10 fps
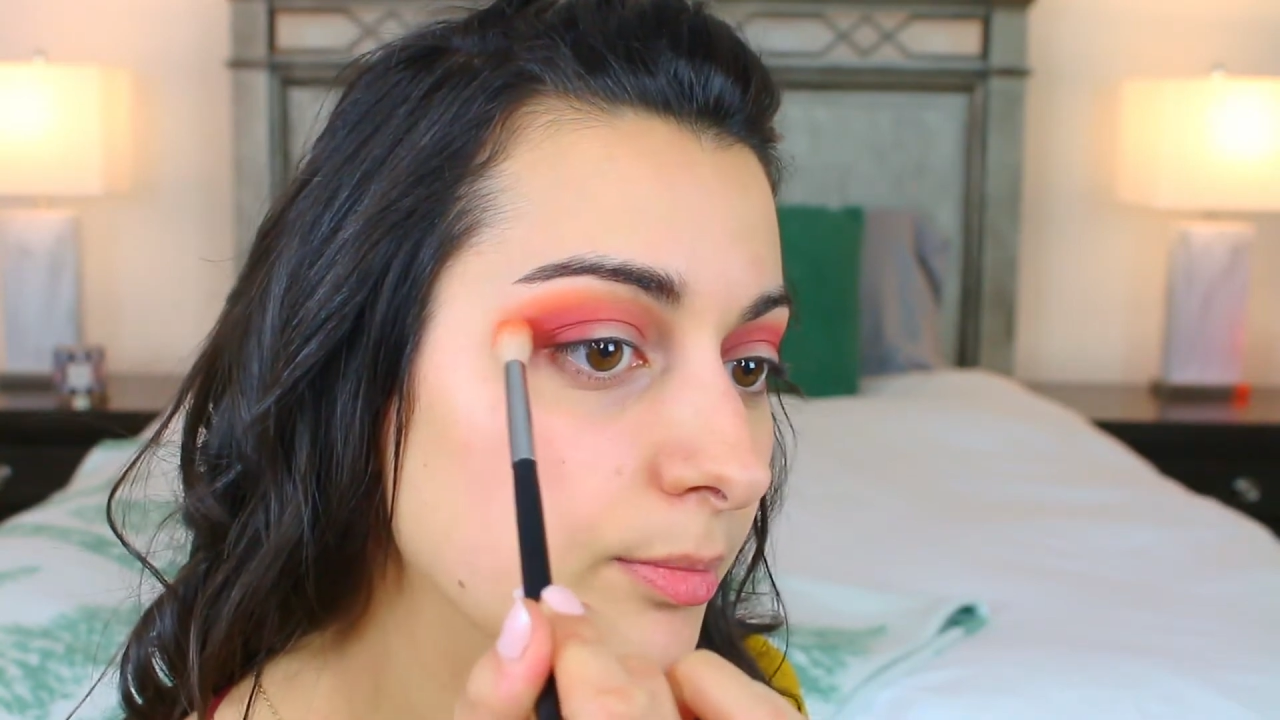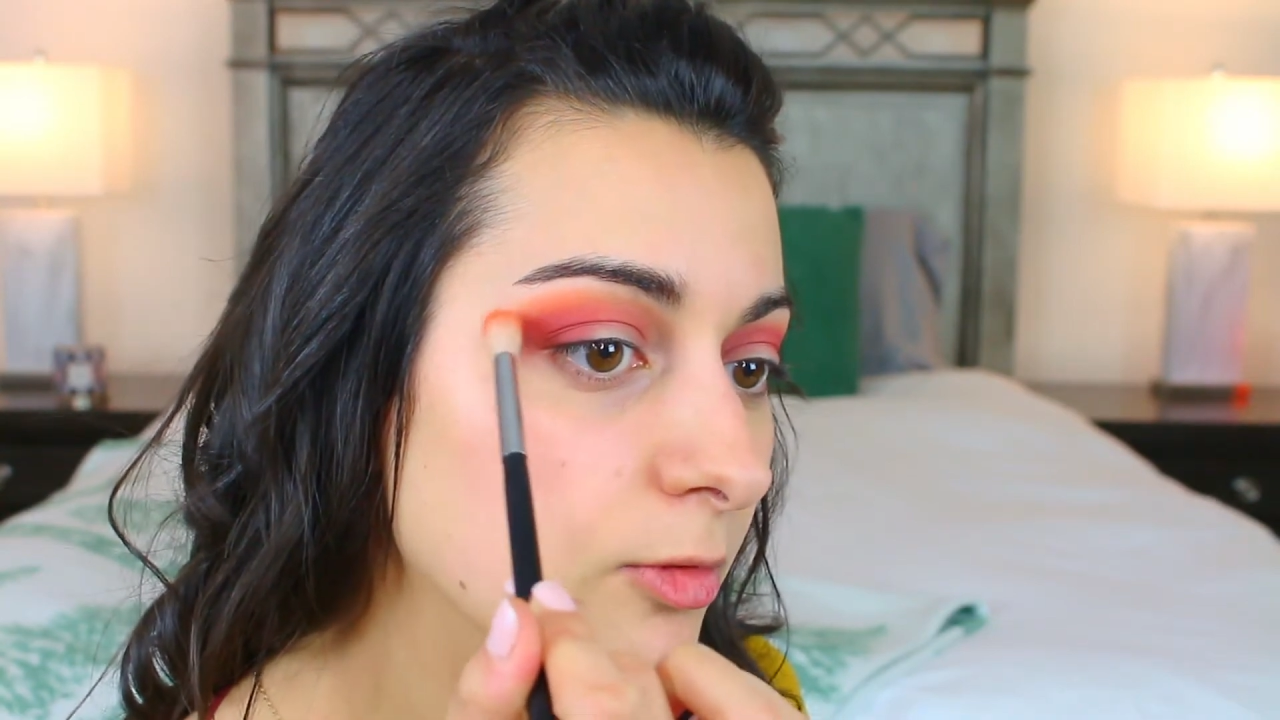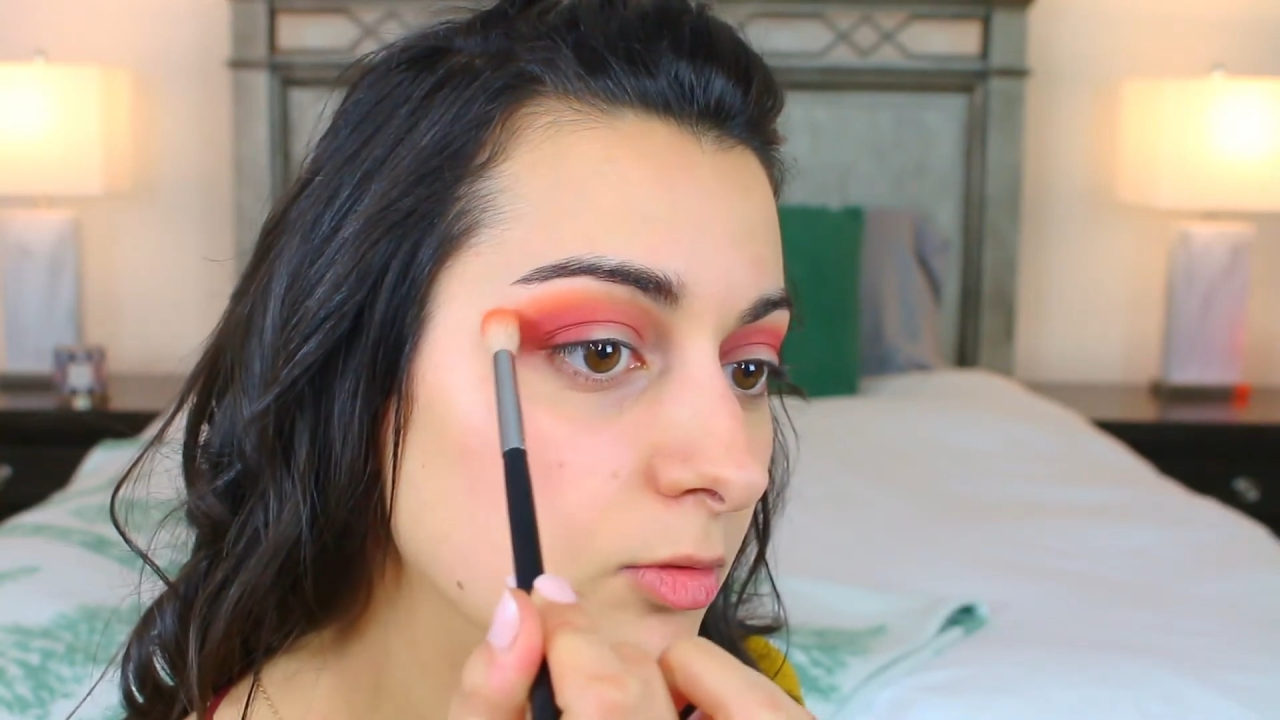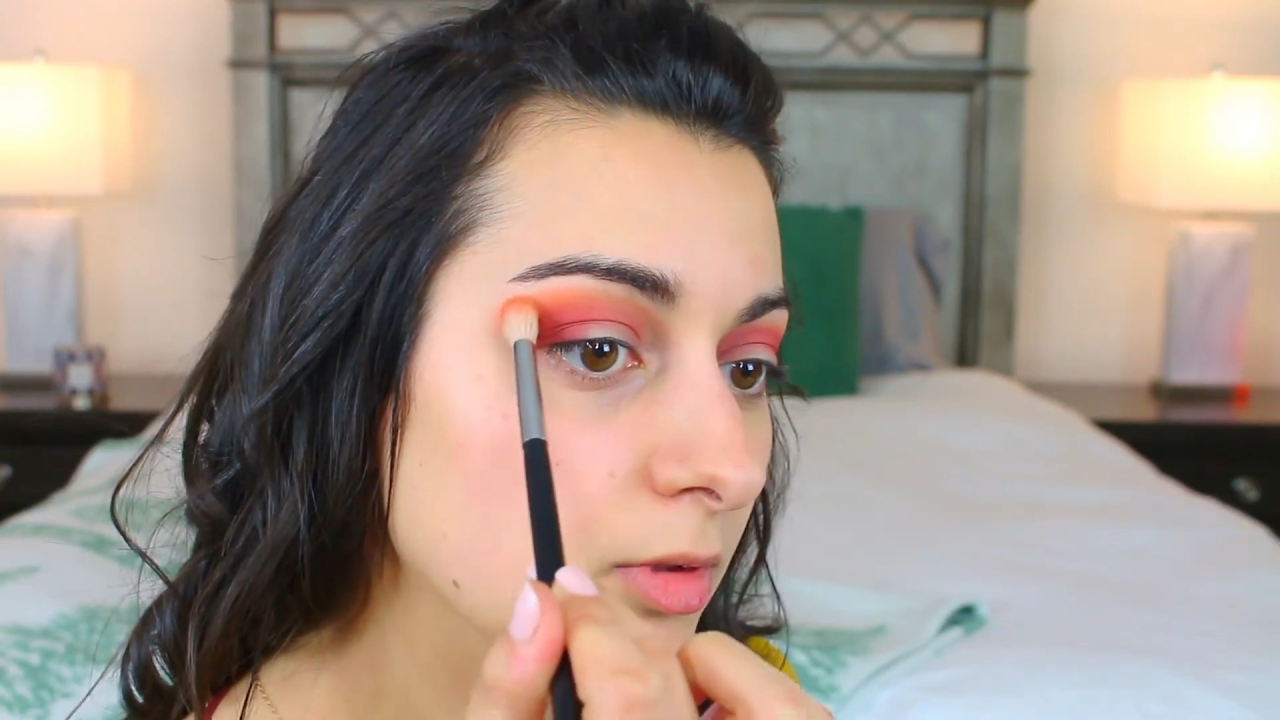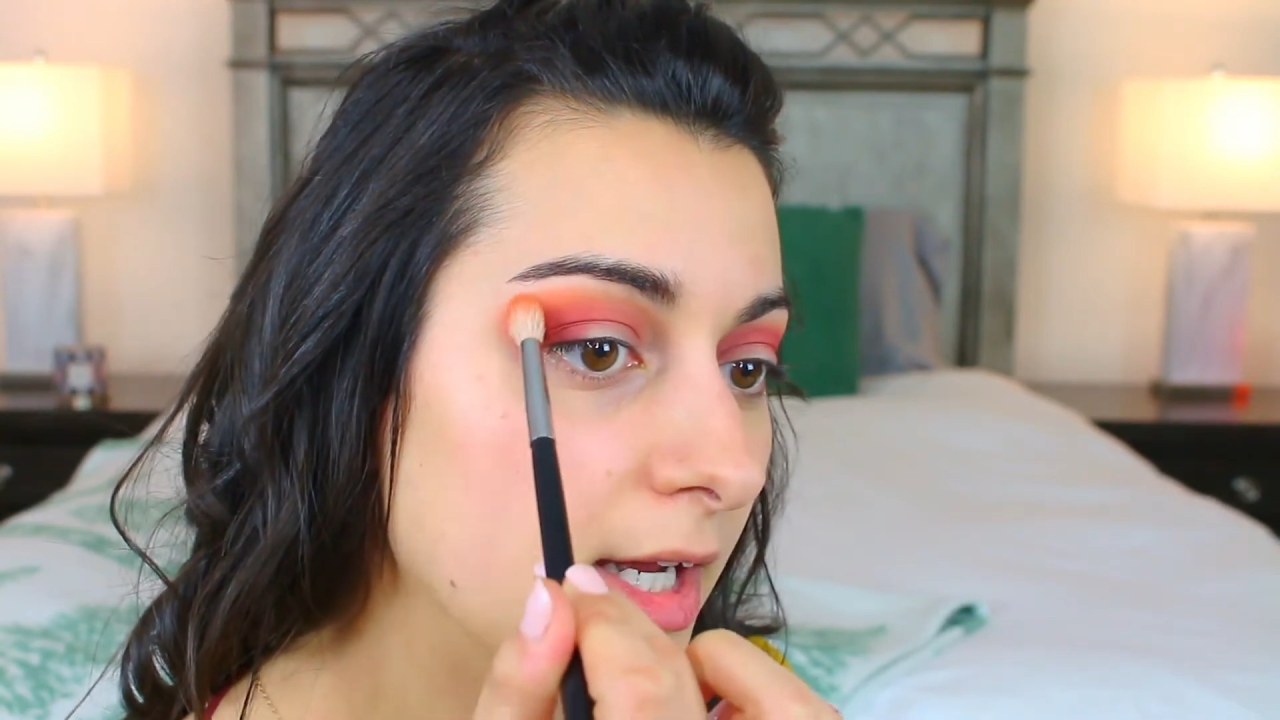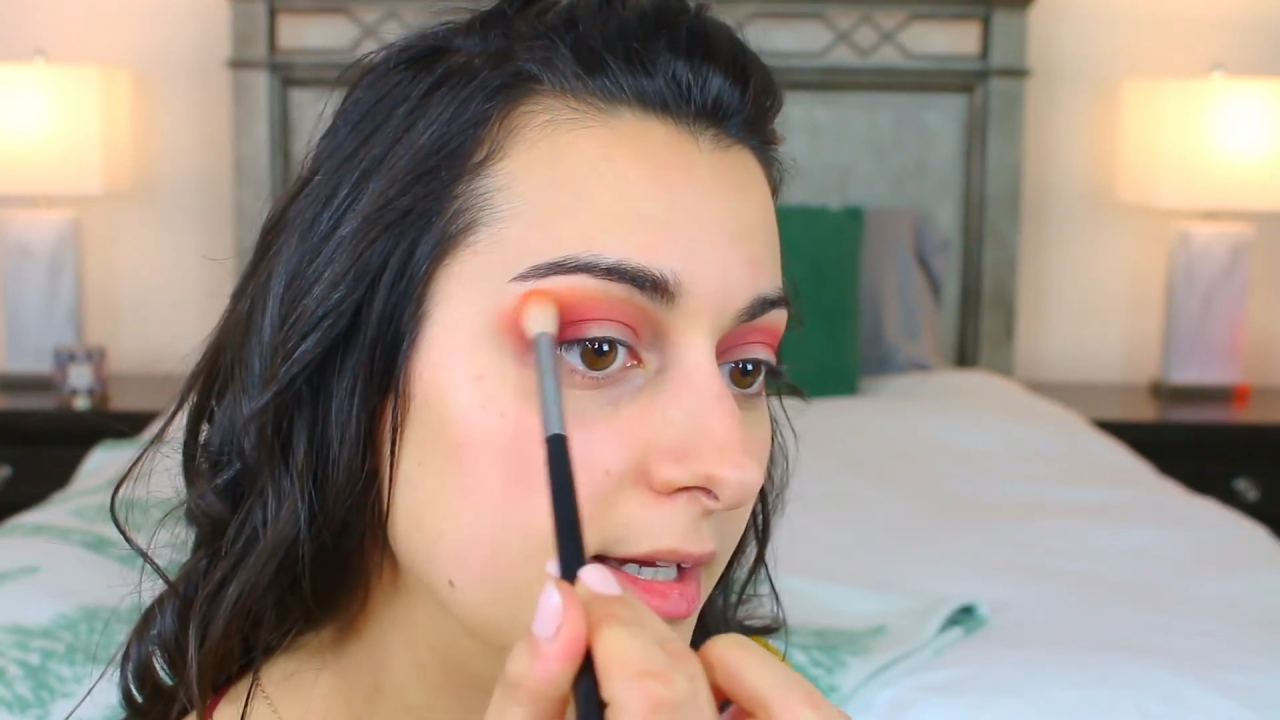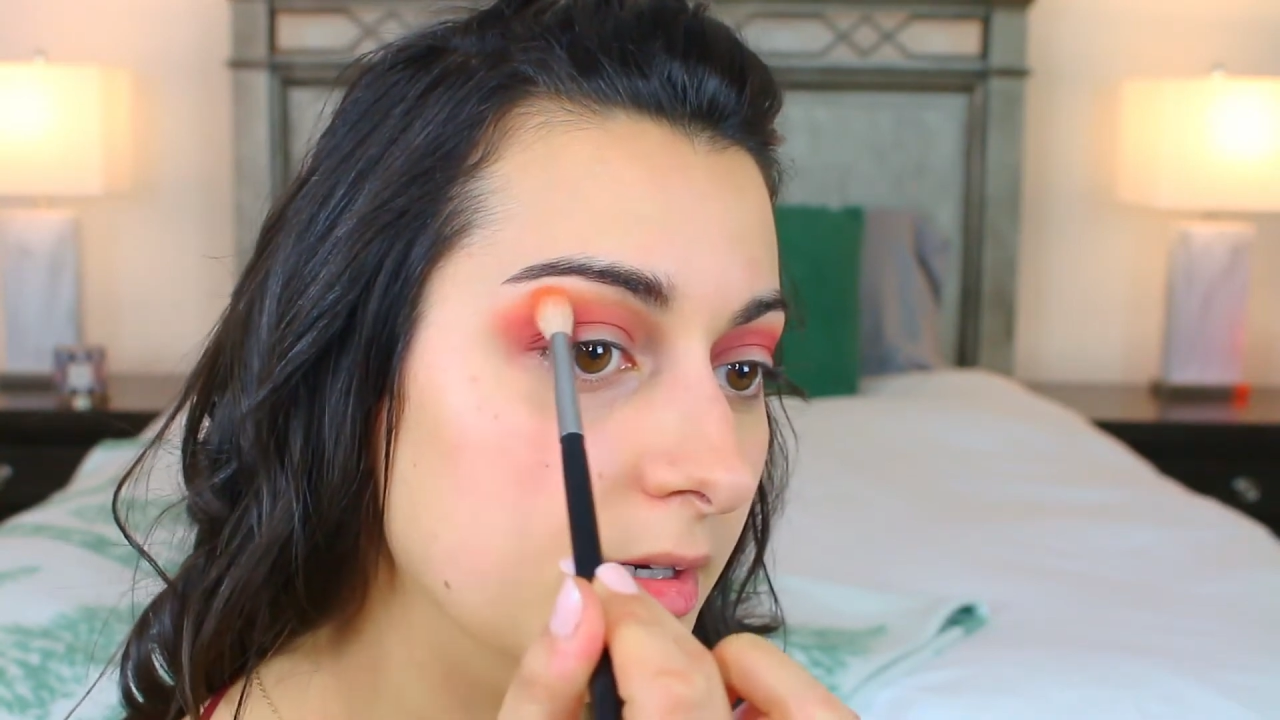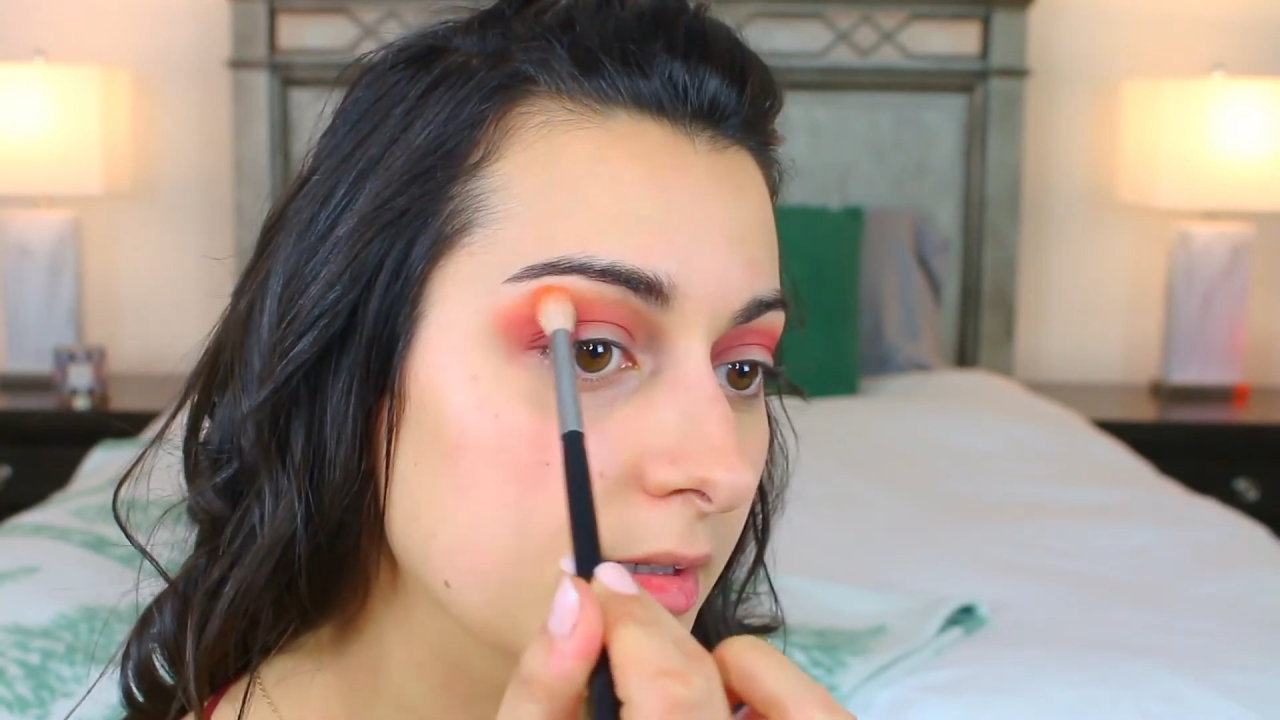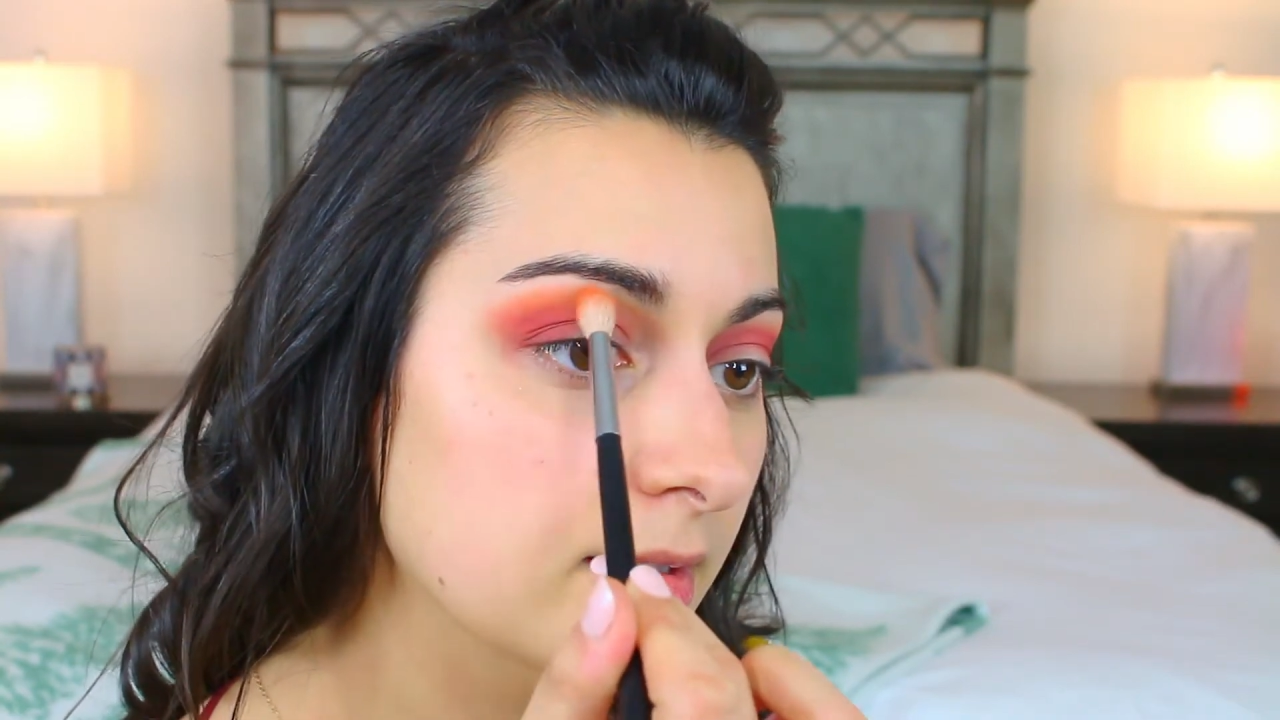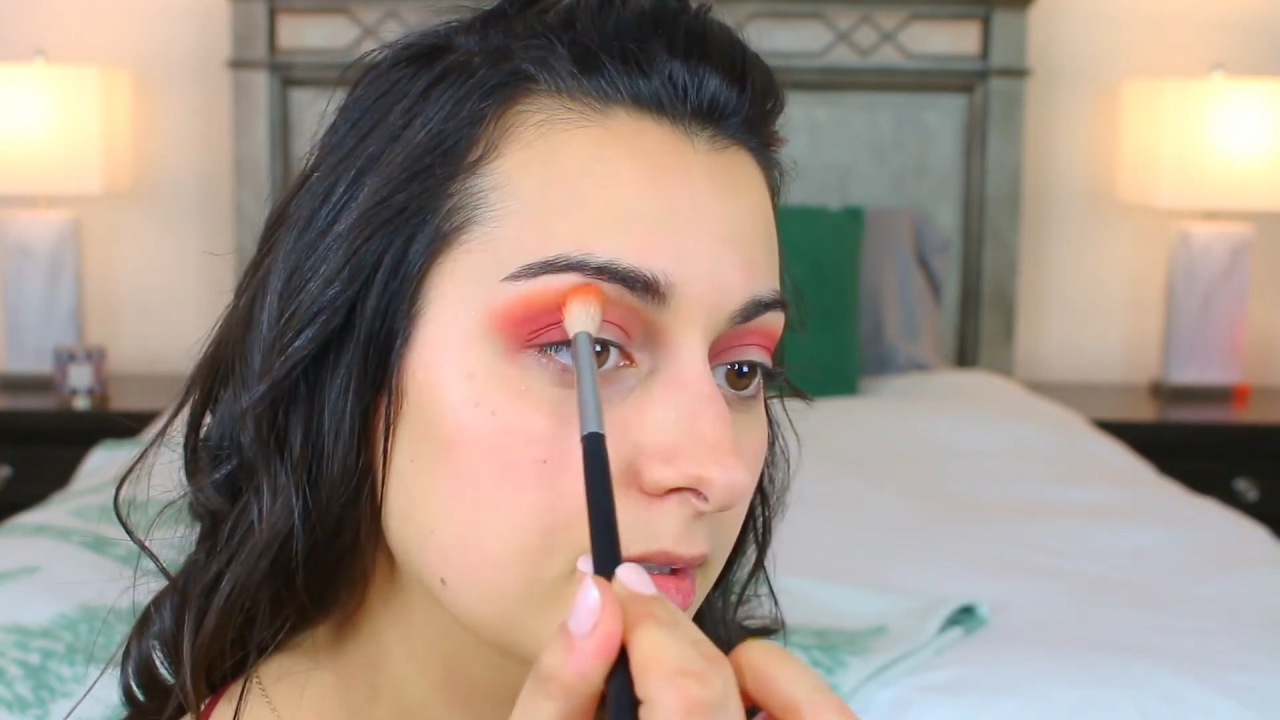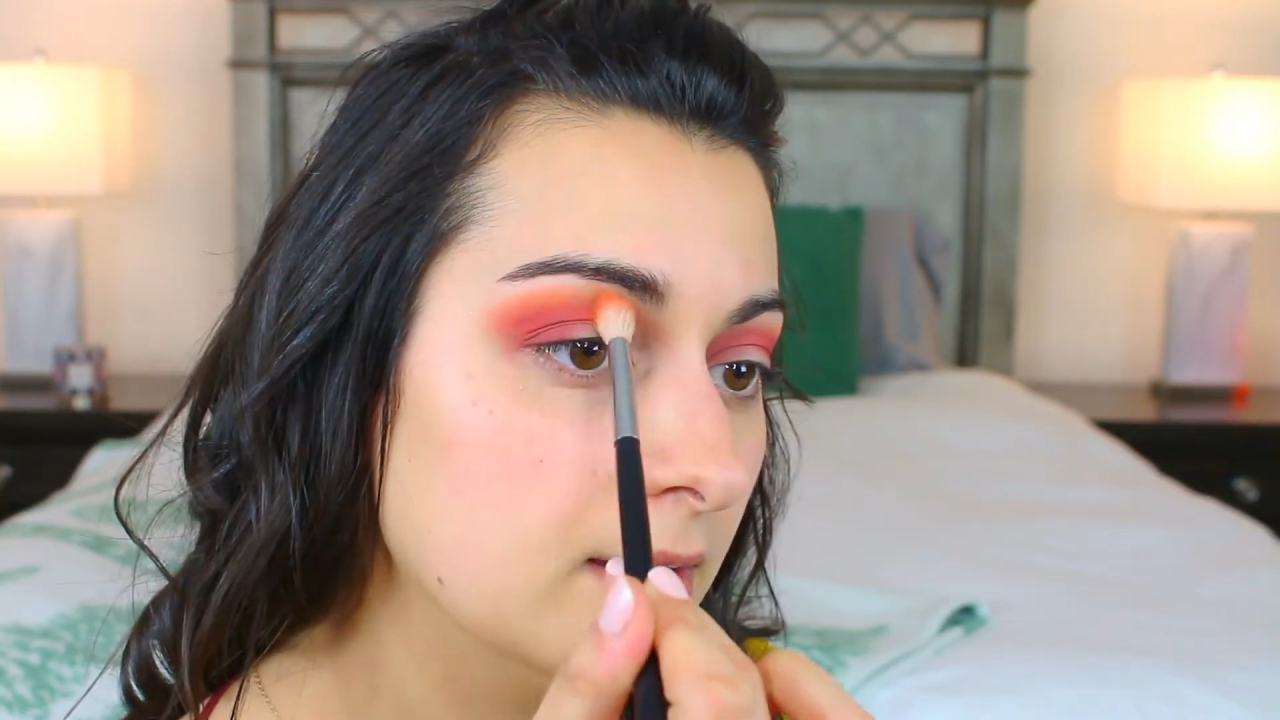red